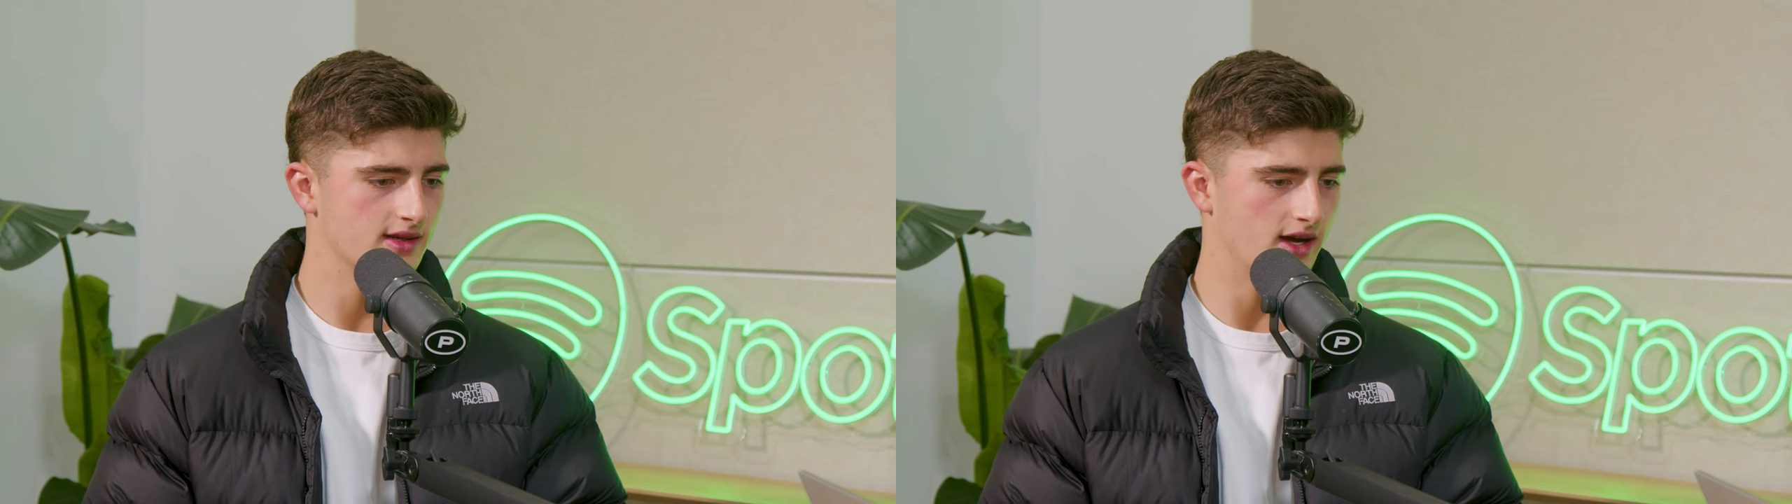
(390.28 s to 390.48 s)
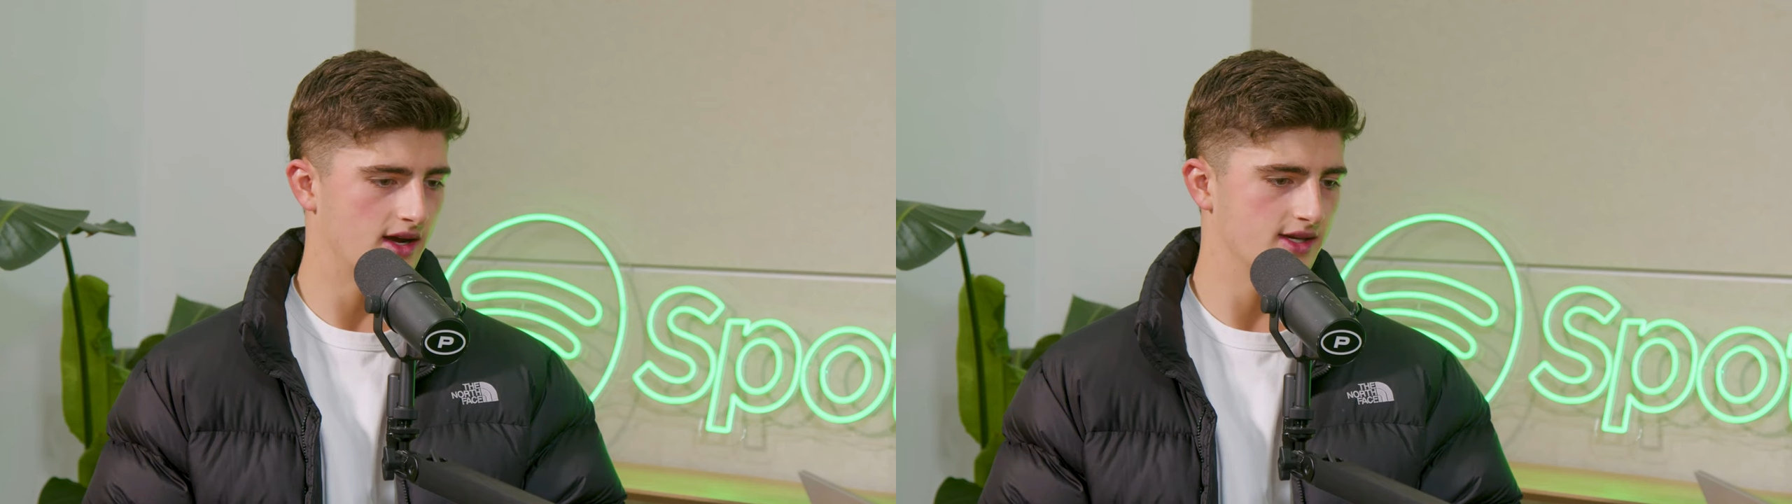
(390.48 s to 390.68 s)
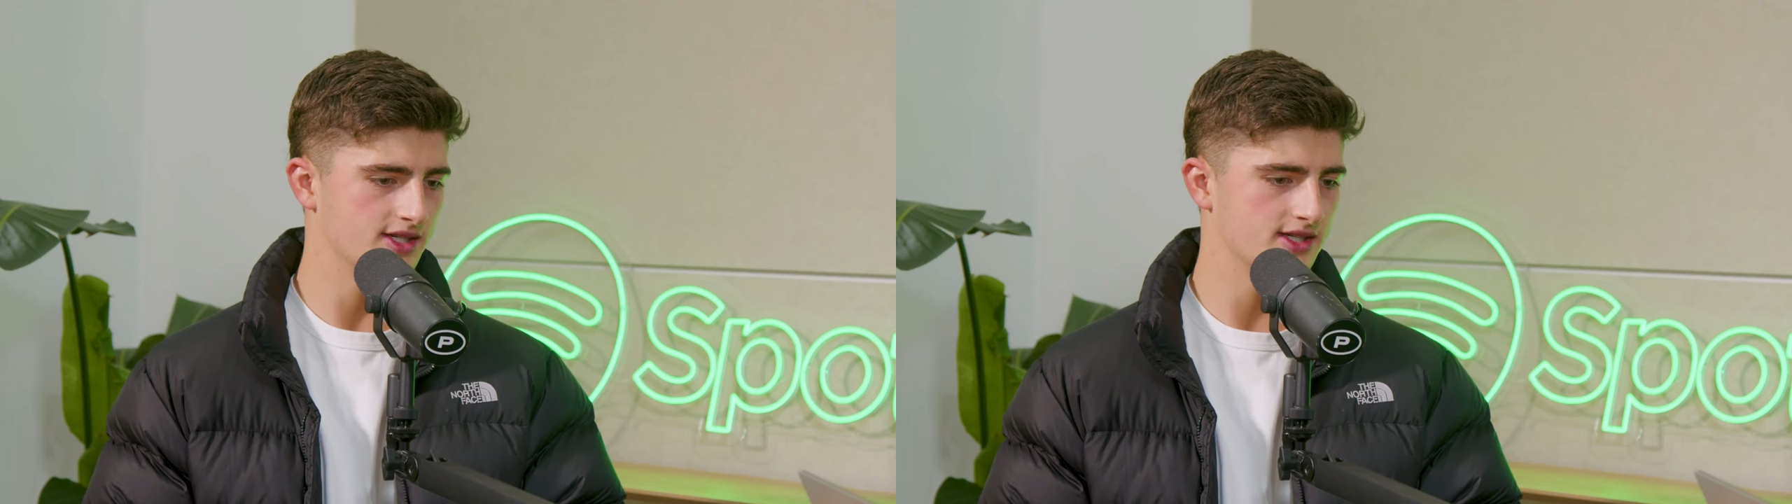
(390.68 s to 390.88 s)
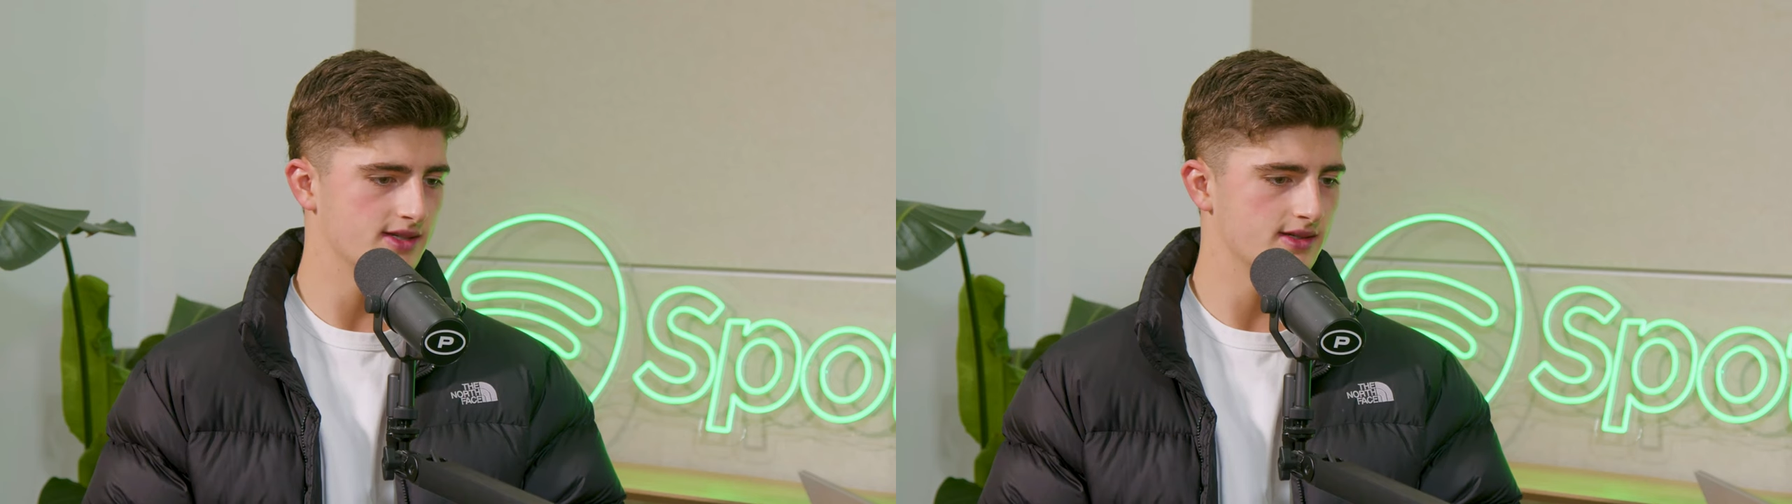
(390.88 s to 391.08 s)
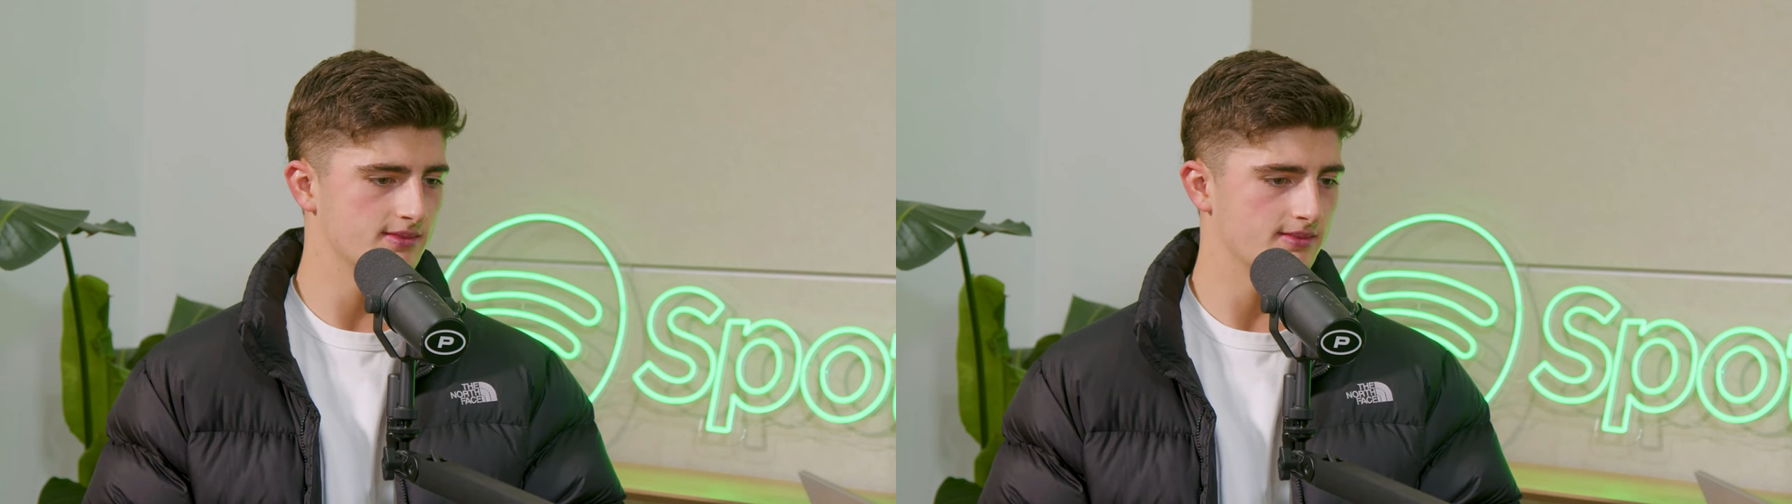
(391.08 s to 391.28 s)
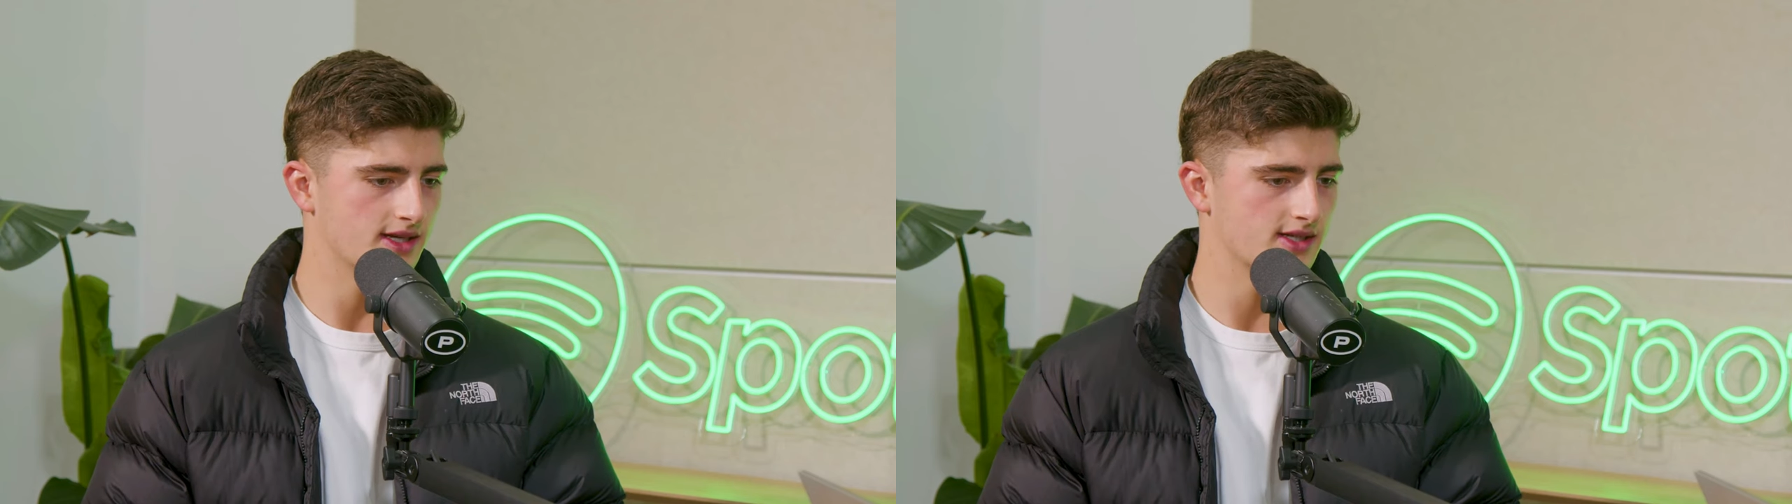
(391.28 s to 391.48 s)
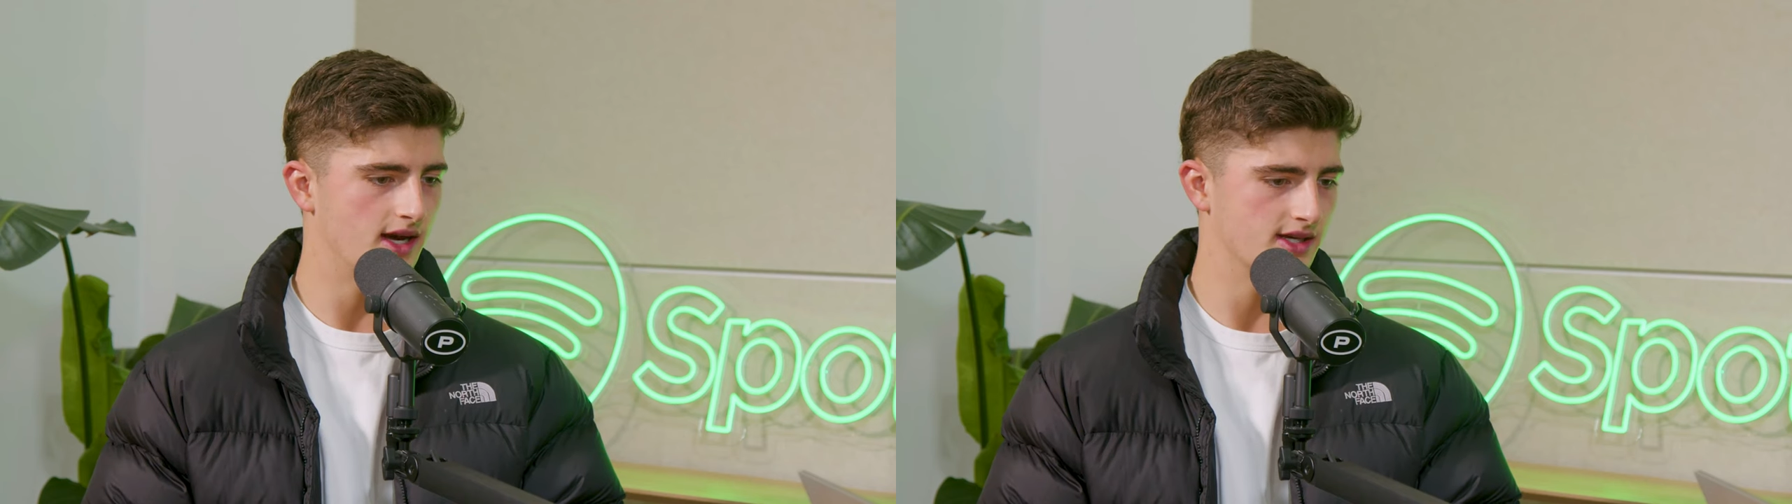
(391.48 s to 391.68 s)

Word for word: Like I just my,